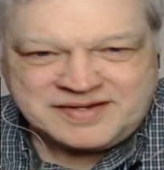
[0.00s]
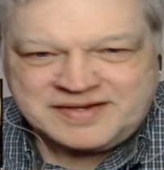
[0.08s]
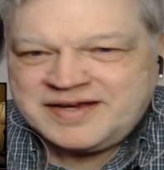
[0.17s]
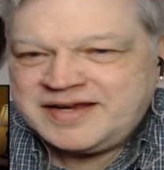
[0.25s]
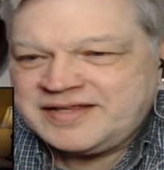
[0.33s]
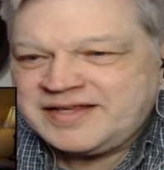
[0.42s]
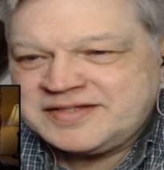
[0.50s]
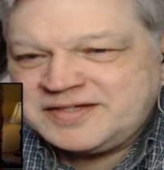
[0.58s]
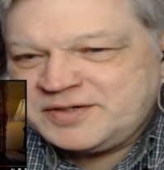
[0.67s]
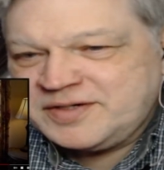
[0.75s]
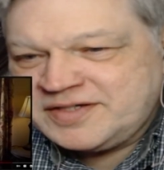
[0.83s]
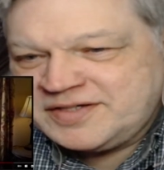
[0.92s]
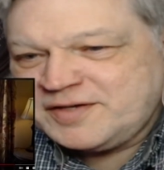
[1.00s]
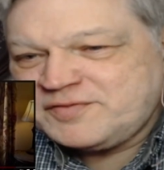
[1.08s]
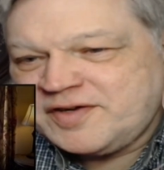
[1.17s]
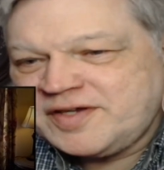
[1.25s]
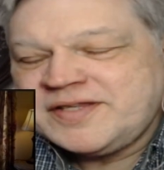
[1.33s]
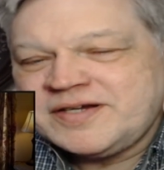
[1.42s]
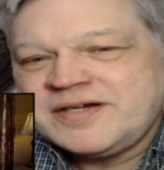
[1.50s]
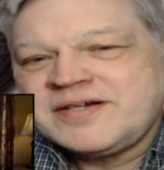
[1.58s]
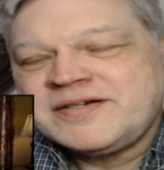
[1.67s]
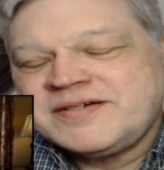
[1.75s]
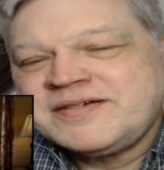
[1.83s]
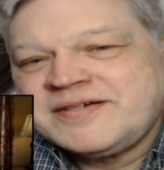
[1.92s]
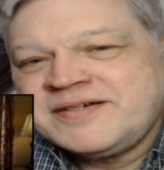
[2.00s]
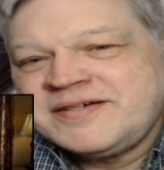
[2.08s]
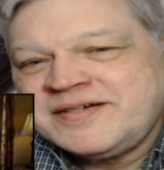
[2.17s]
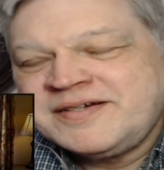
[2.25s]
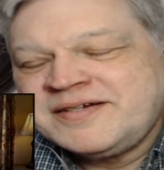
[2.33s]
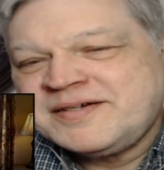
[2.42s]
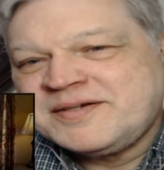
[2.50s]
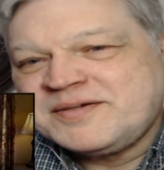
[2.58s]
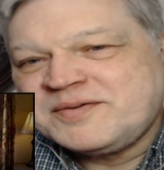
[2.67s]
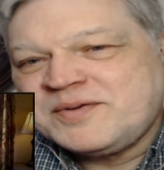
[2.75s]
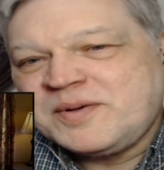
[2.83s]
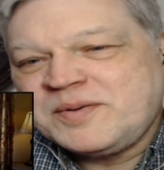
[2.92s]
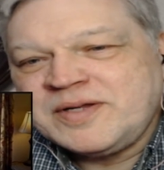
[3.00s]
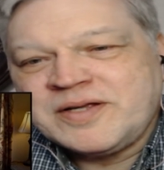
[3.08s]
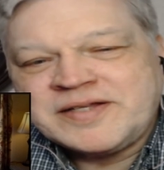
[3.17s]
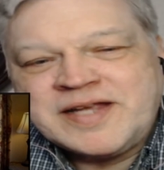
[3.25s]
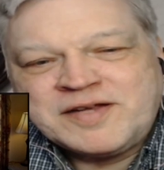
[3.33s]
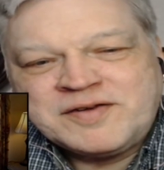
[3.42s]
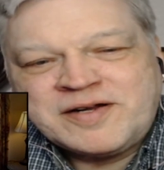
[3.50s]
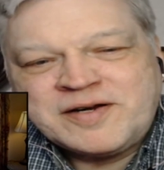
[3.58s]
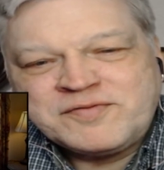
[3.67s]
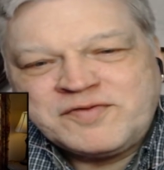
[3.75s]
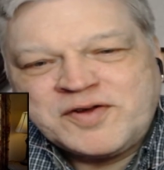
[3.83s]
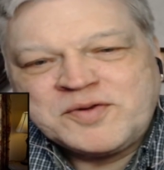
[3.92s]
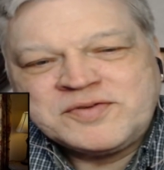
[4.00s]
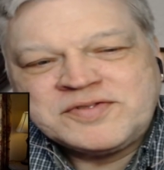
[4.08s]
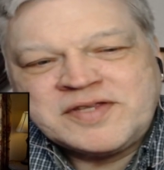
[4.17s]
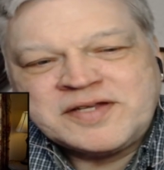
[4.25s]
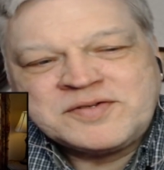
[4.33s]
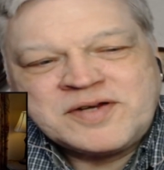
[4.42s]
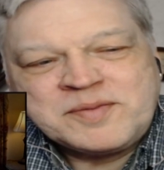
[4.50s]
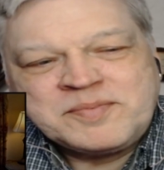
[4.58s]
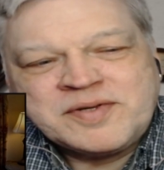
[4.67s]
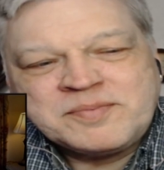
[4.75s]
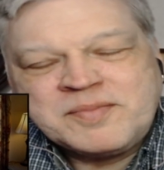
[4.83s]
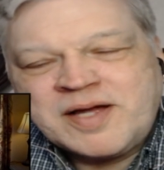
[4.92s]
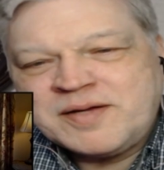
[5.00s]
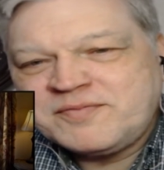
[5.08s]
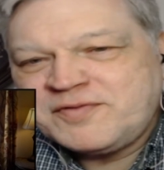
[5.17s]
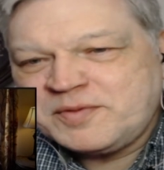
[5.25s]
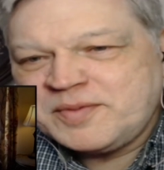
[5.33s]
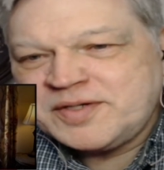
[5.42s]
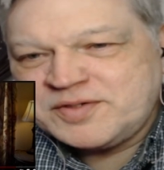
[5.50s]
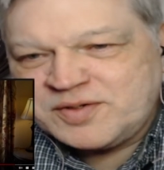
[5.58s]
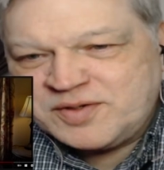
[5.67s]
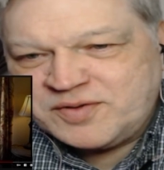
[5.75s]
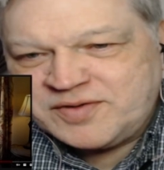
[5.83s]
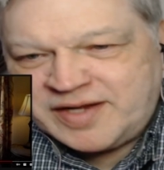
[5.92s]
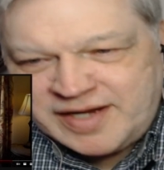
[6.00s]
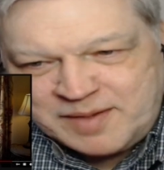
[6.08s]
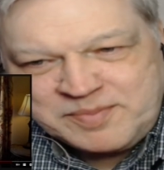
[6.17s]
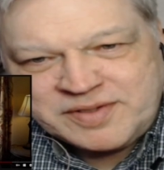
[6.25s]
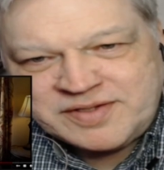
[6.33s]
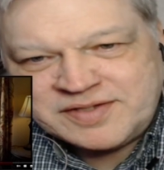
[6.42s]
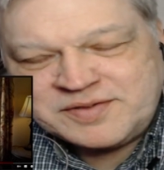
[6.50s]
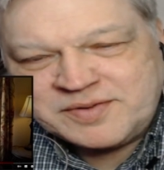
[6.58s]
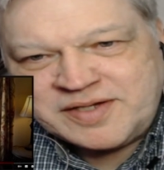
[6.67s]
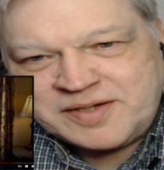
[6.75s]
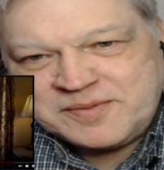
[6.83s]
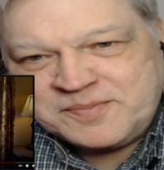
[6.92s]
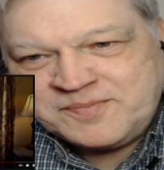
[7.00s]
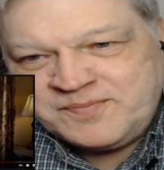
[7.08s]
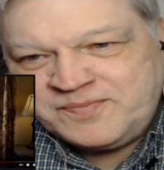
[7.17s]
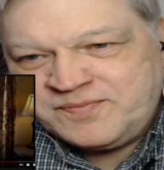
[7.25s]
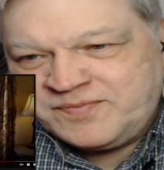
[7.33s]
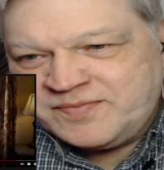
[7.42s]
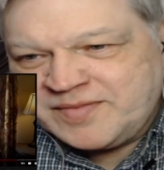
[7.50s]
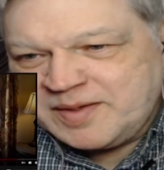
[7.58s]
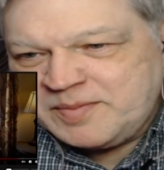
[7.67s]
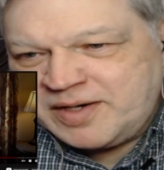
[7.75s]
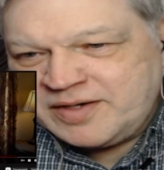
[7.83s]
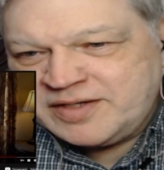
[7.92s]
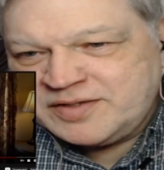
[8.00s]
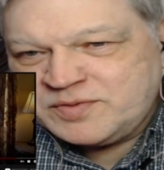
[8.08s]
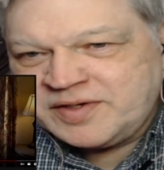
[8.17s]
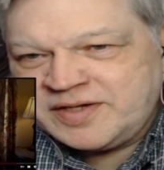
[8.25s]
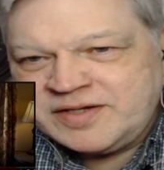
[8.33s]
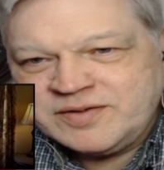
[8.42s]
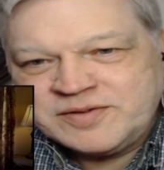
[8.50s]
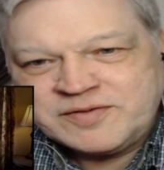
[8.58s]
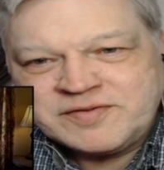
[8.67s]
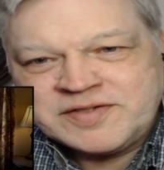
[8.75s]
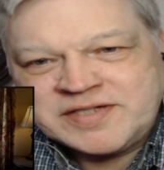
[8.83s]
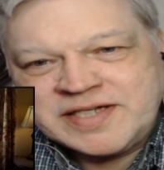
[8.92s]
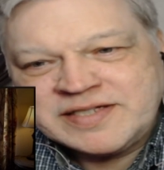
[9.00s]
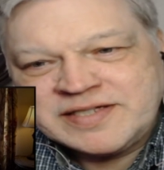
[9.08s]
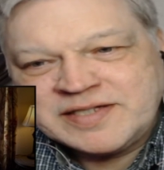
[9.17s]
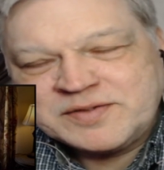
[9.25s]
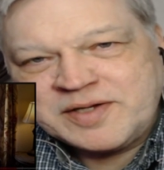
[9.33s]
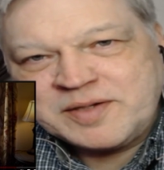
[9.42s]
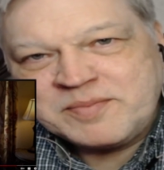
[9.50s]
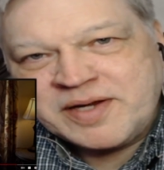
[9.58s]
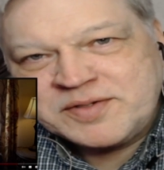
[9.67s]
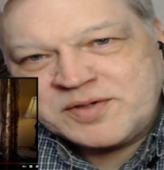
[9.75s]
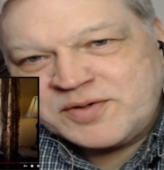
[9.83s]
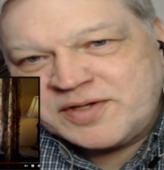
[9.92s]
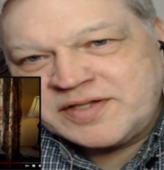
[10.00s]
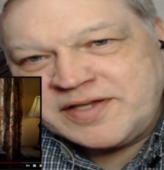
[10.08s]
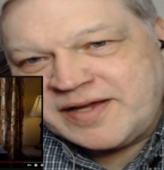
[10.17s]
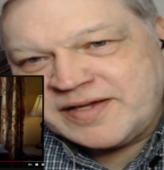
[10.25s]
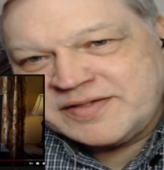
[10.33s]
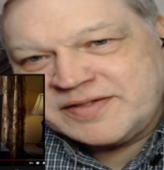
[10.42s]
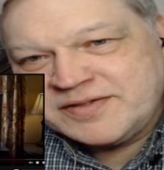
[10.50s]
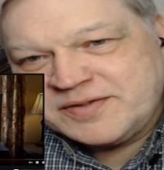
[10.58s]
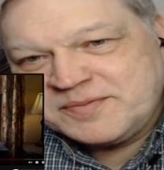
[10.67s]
Hey, that's serious stuff right there. While we look down at our phones, they drop a bomb from a drone. That happened this week. Americans were killed overseas this week by drone attacks.